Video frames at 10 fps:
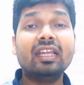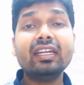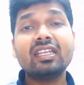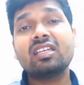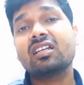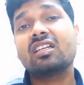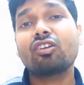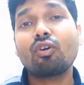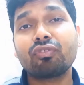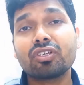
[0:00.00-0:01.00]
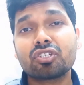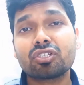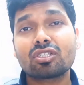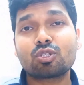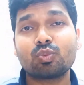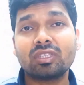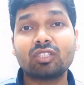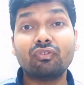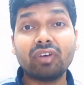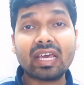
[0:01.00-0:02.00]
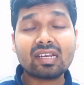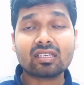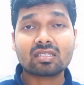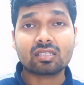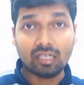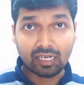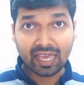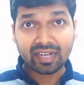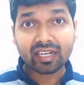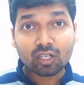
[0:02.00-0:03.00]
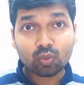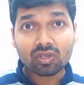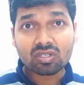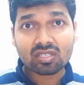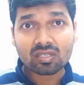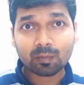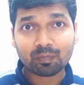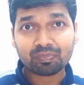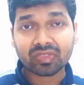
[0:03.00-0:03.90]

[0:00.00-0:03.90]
Integrated operations with wireless LAN networks.